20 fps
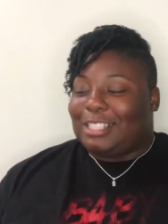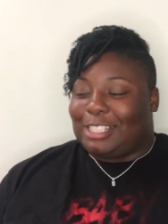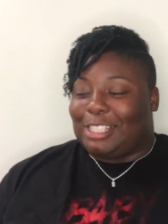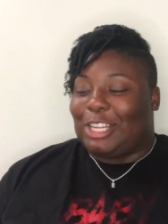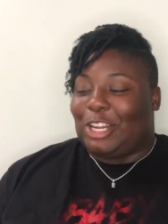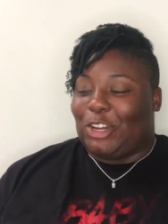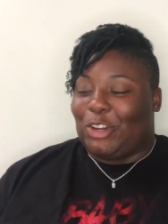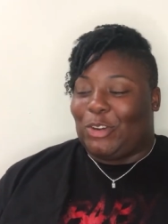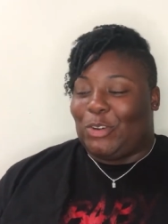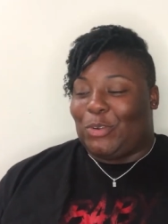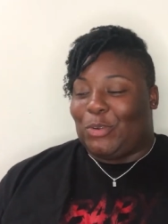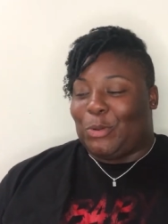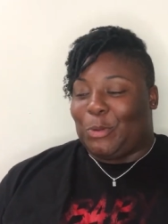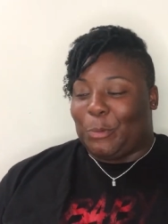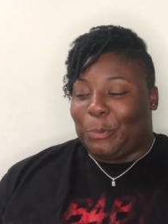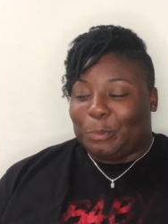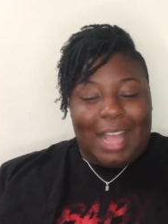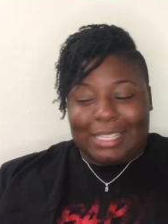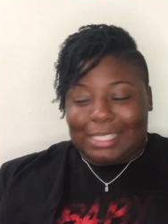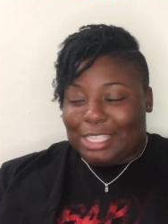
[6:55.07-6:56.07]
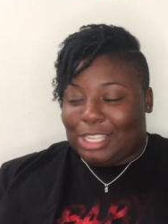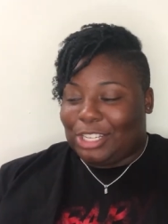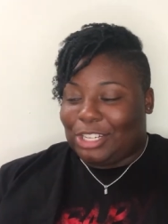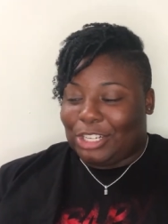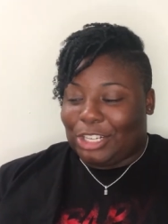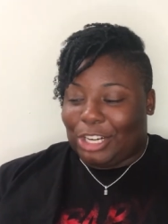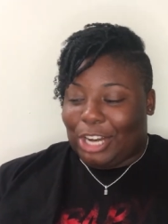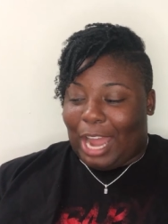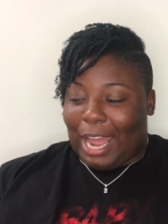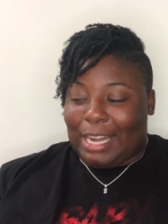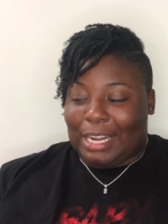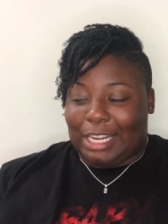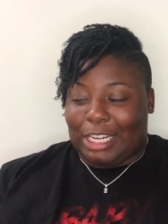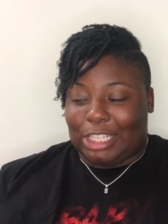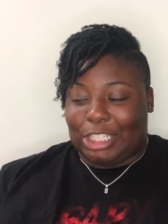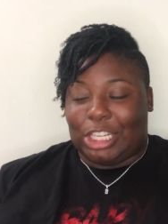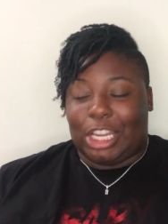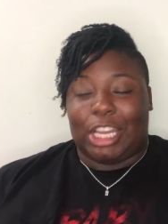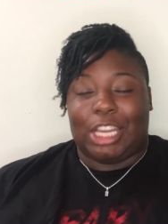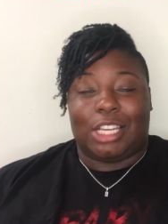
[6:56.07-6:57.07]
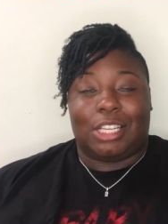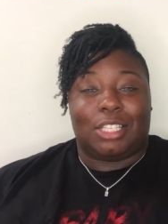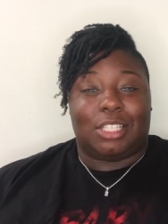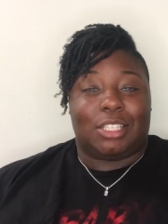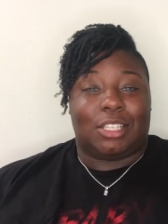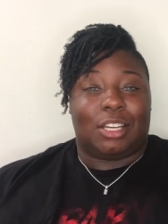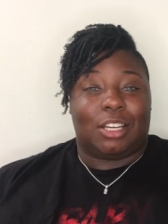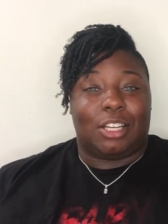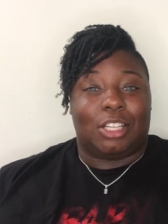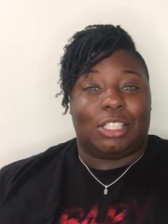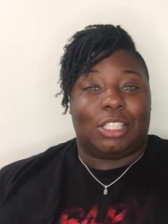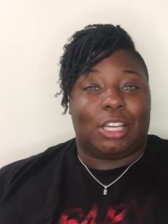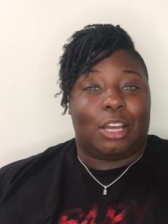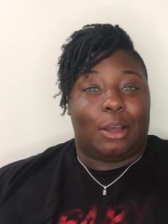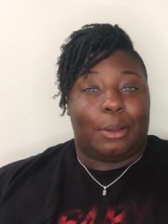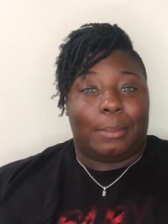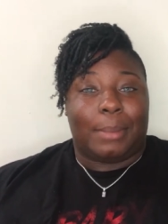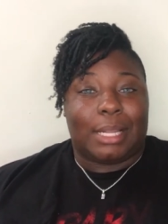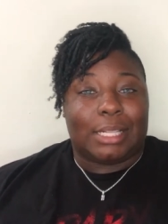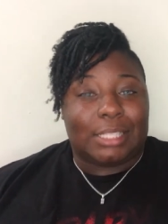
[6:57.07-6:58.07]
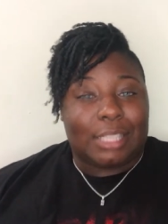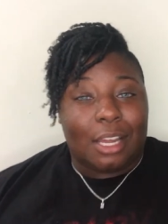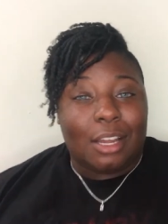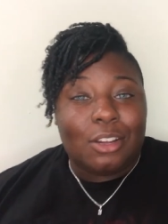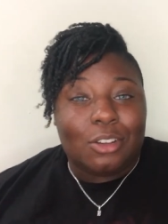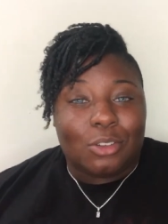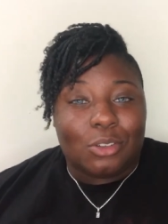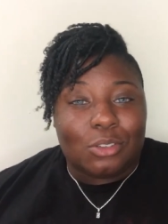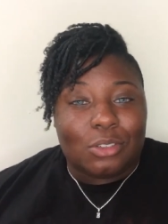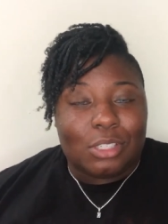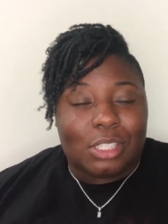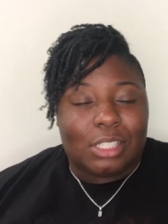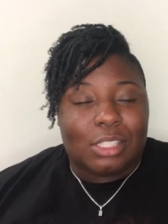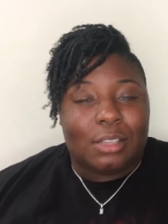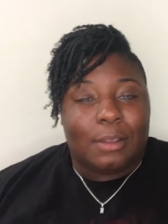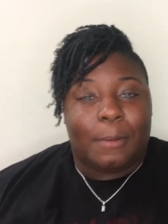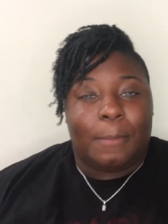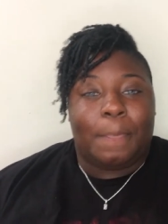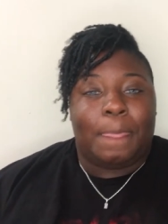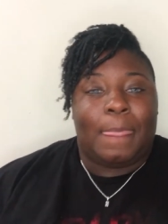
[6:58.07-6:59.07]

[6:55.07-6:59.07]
So I tell her I need to change the color on my toes.